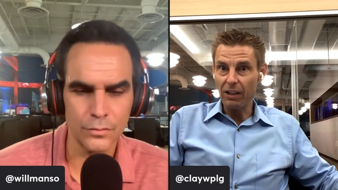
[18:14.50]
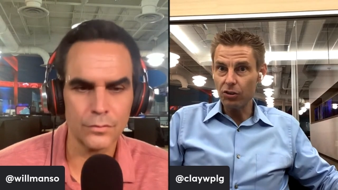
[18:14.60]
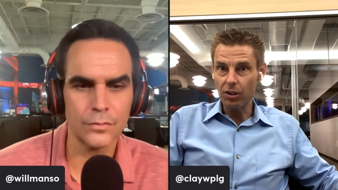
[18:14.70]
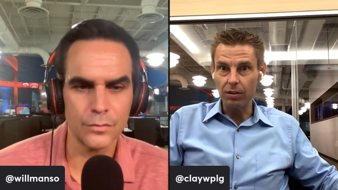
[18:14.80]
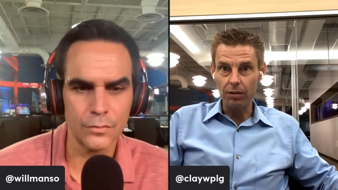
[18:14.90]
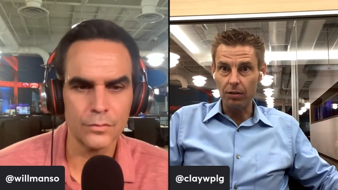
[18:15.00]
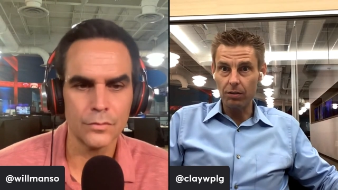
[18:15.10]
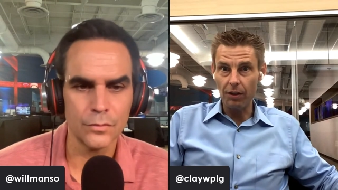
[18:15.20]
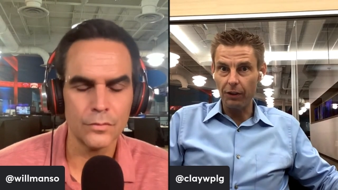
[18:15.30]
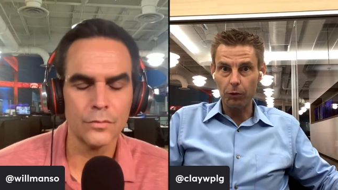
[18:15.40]
Speaker 1: mentioned
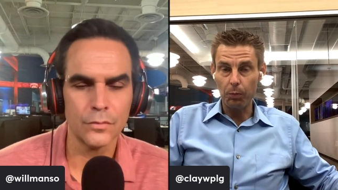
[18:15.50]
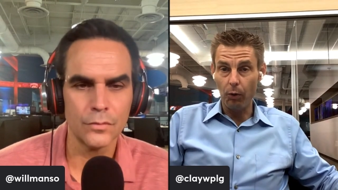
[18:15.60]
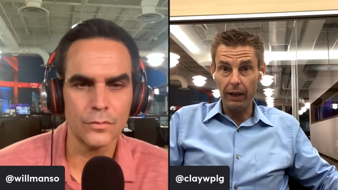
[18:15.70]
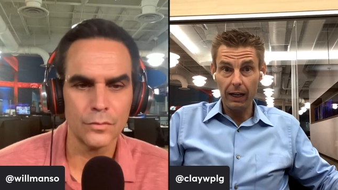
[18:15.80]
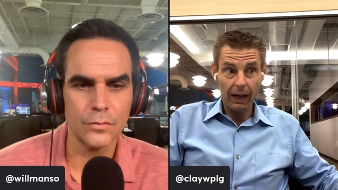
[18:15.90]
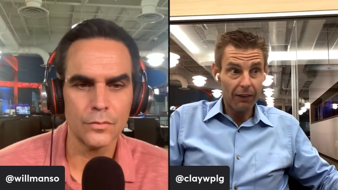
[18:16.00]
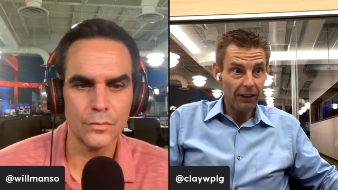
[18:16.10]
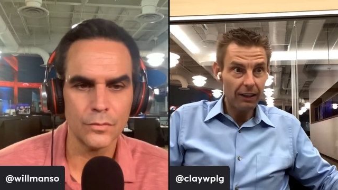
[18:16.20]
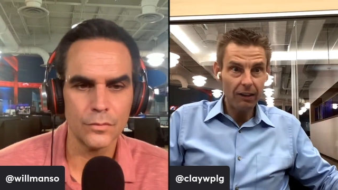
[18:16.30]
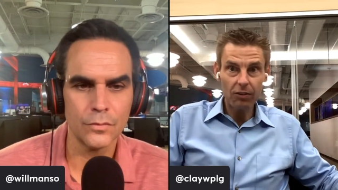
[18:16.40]
to this point, and I
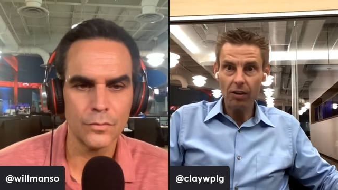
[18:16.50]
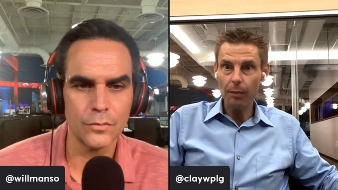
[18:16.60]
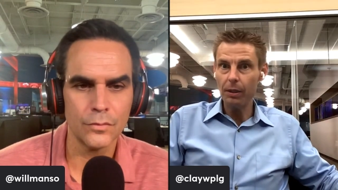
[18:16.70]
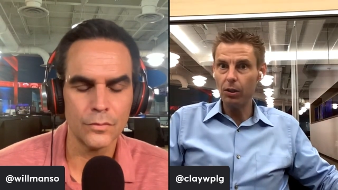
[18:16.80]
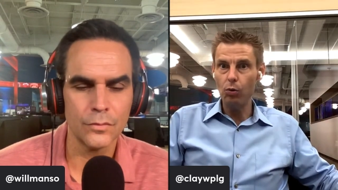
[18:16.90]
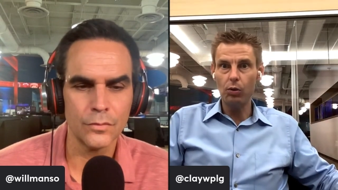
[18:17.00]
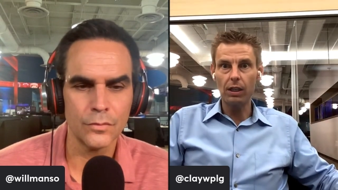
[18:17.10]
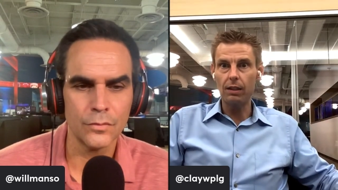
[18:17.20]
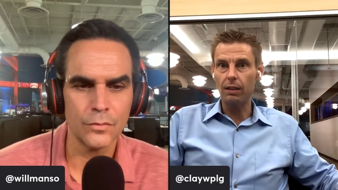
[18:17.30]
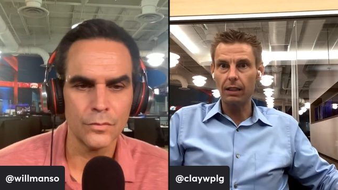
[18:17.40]
think he's somebody who
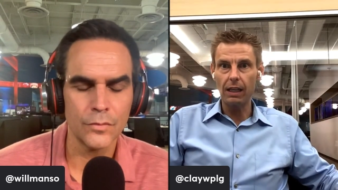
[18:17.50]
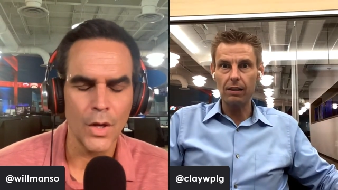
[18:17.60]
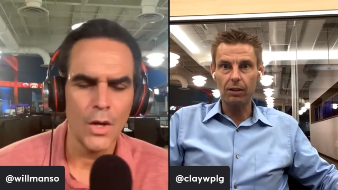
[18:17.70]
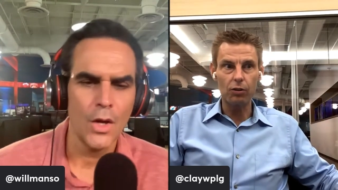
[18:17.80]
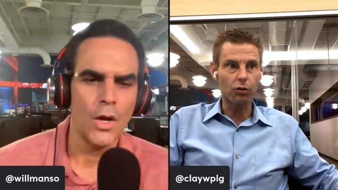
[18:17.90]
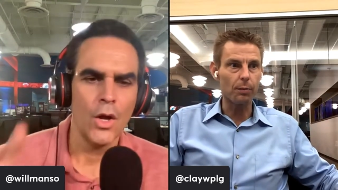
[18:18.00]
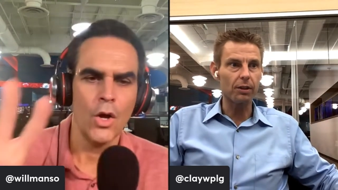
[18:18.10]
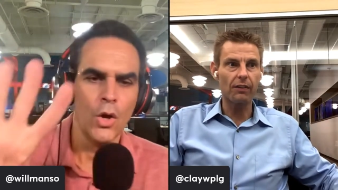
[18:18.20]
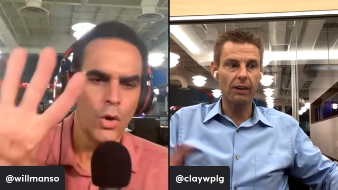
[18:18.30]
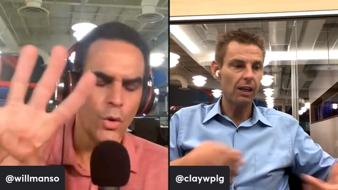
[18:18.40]
can can
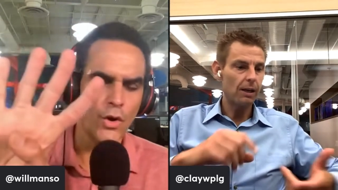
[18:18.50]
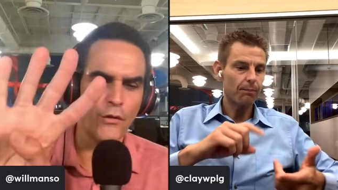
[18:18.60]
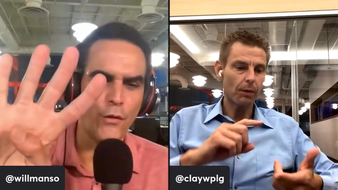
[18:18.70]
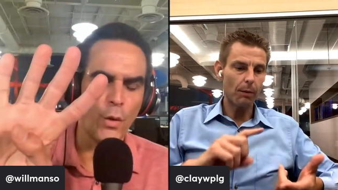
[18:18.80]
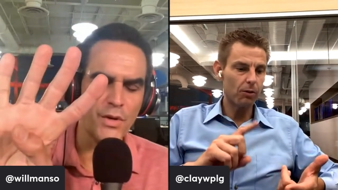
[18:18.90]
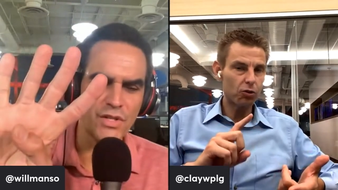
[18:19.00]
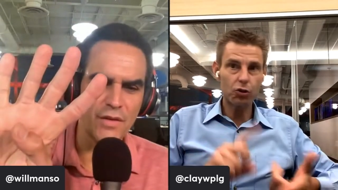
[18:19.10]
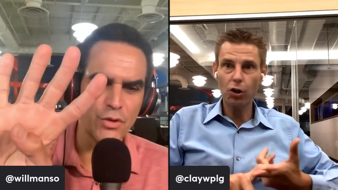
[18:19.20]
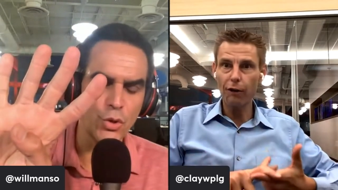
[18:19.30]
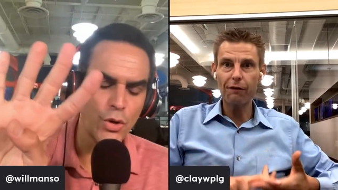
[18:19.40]
contribute to this. Who are your four
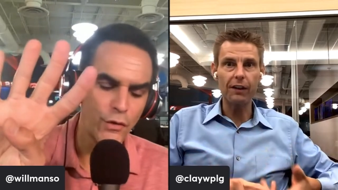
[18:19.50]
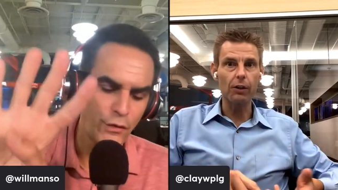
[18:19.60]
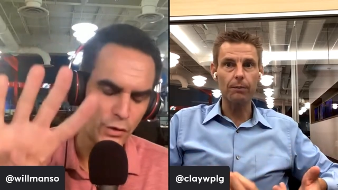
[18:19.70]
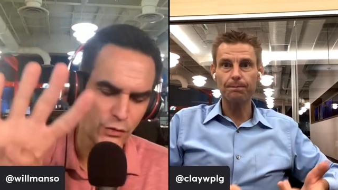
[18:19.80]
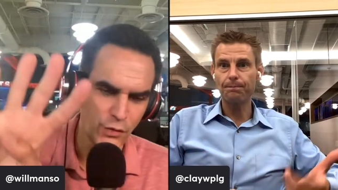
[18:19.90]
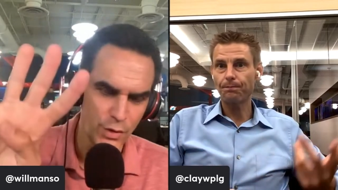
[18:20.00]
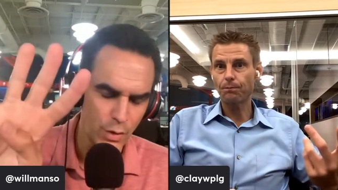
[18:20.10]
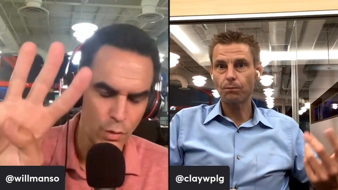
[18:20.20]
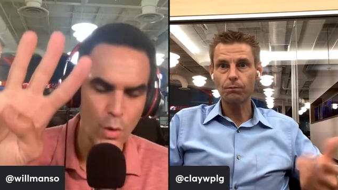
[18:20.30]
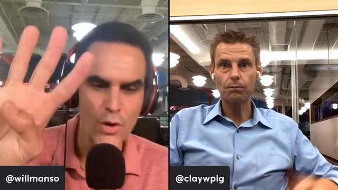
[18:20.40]
receivers? Sure who, are your
Speaker 2: first,
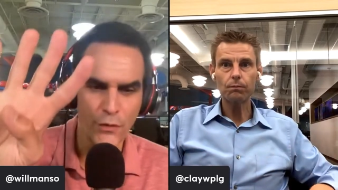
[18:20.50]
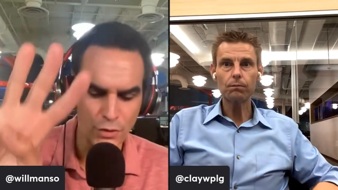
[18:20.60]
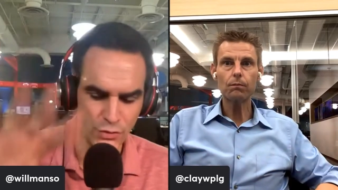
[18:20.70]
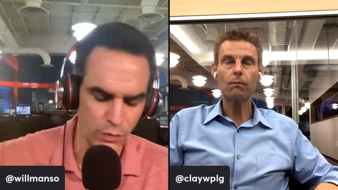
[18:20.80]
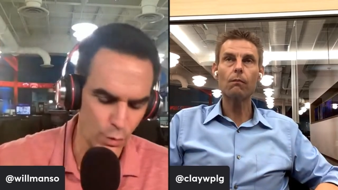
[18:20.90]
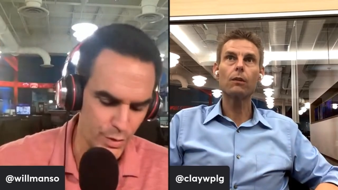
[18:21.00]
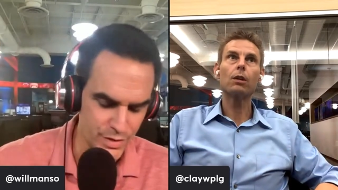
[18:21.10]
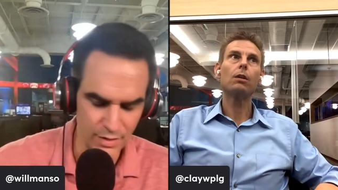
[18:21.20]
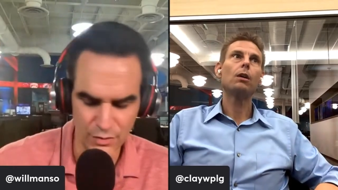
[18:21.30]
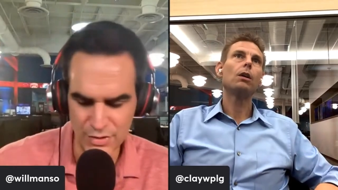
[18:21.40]
who are your first four
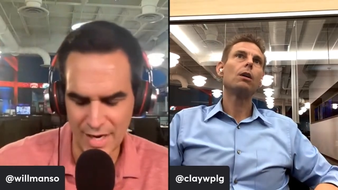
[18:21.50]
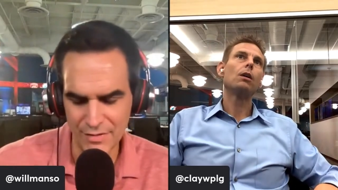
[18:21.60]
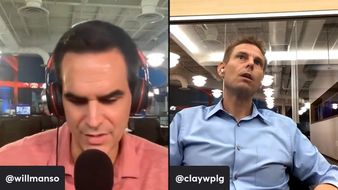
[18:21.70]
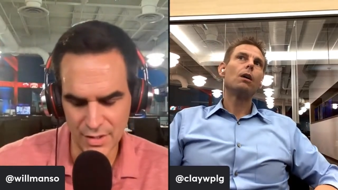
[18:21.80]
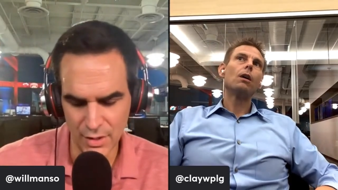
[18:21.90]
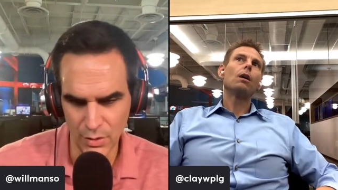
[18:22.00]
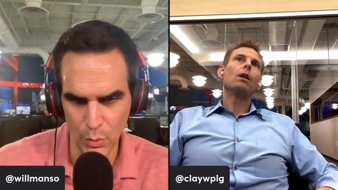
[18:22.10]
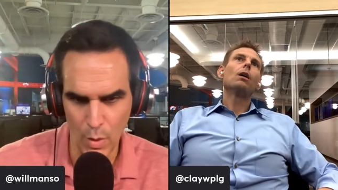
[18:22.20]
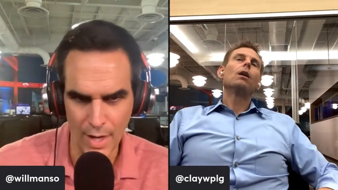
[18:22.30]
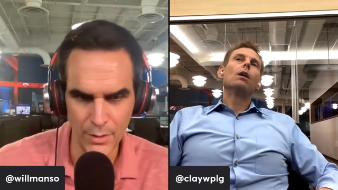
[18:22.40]
receivers? Obviously Hill
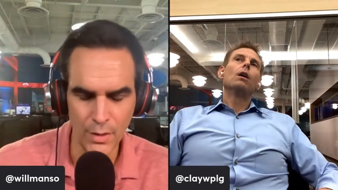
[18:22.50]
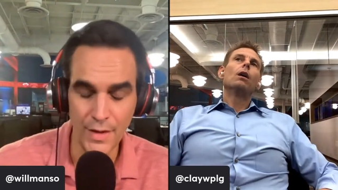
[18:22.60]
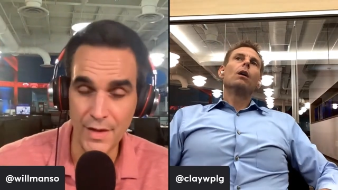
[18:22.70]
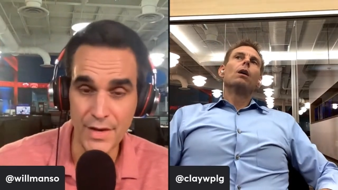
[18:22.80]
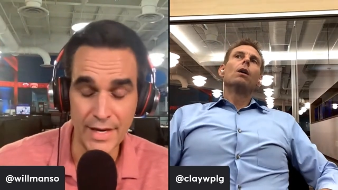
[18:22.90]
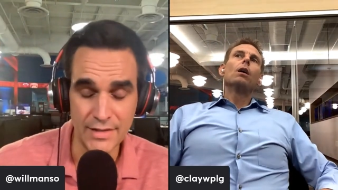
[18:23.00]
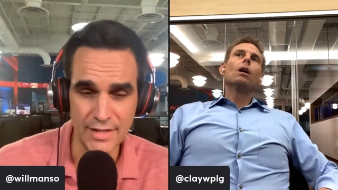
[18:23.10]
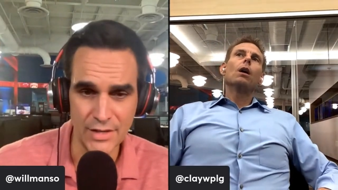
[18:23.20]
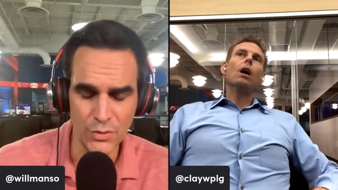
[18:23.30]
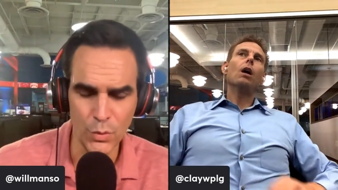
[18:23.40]
and Waddle, and then you get
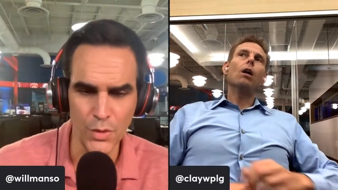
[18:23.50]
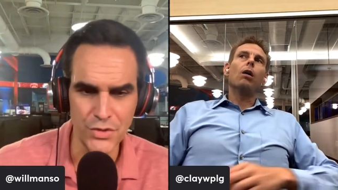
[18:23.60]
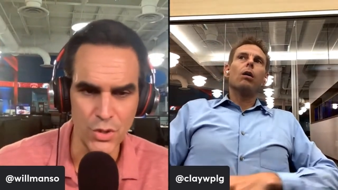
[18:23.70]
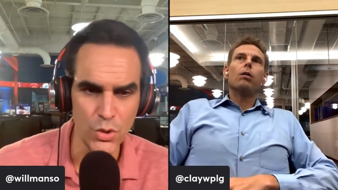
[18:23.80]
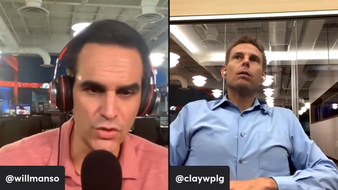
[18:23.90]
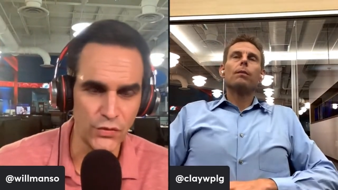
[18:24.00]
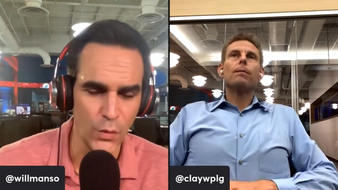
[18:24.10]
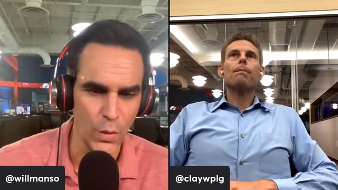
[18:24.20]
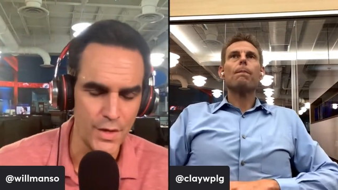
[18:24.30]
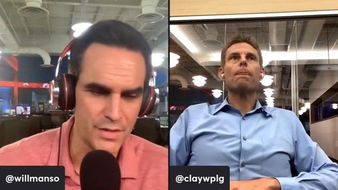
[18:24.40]
Cedric oh. Wilson. Who's
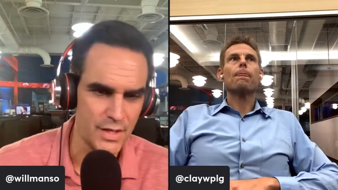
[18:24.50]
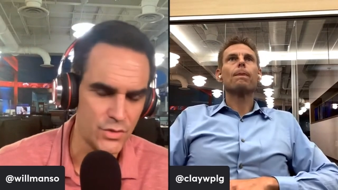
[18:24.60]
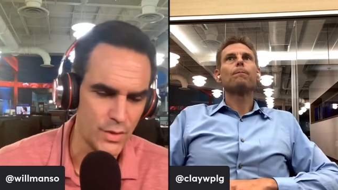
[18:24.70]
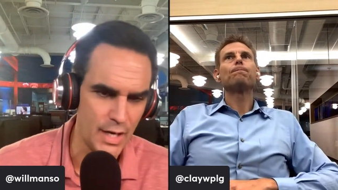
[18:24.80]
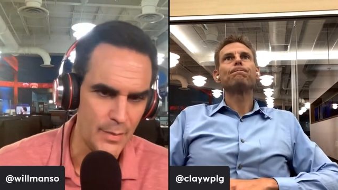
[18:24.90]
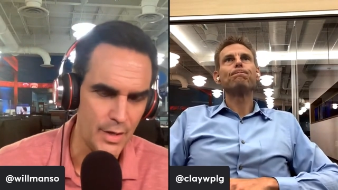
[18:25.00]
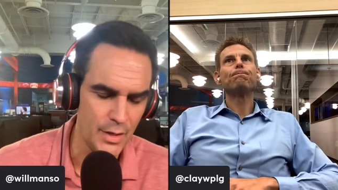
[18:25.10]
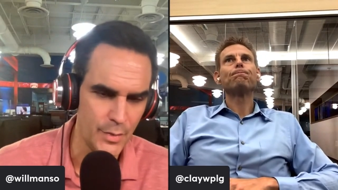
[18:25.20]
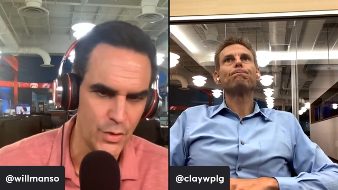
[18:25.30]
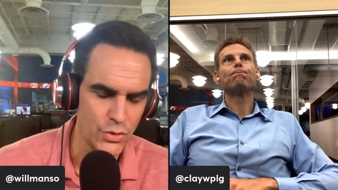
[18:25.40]
four? Is it
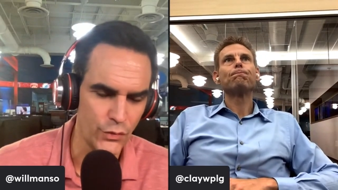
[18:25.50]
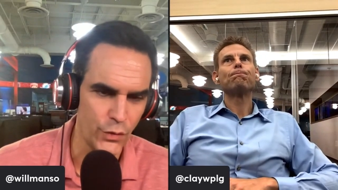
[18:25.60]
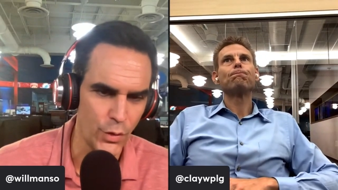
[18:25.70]
Ezukanma? I mean, who's your